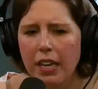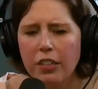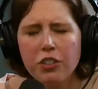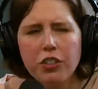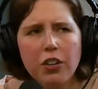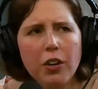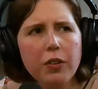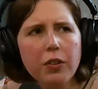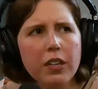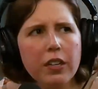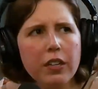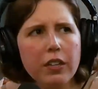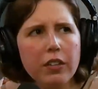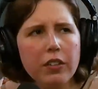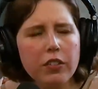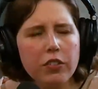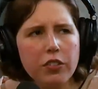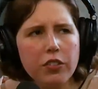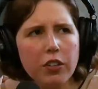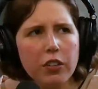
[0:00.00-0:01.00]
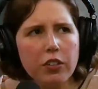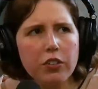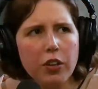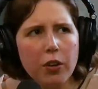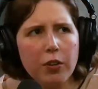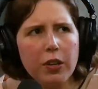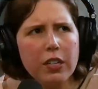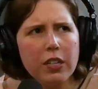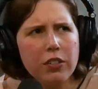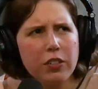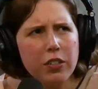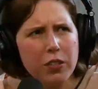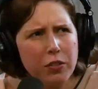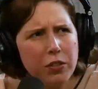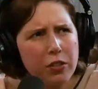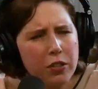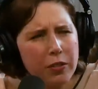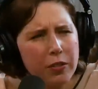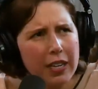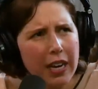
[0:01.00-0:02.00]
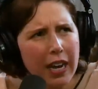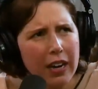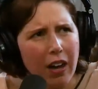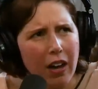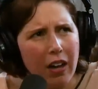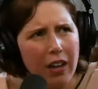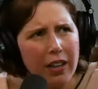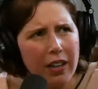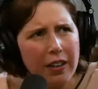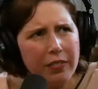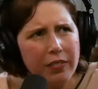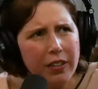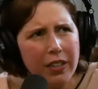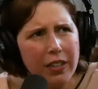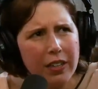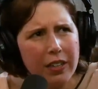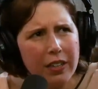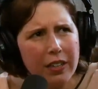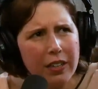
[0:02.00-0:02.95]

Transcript: And Jonah J- Jonah, do you do it at all ever?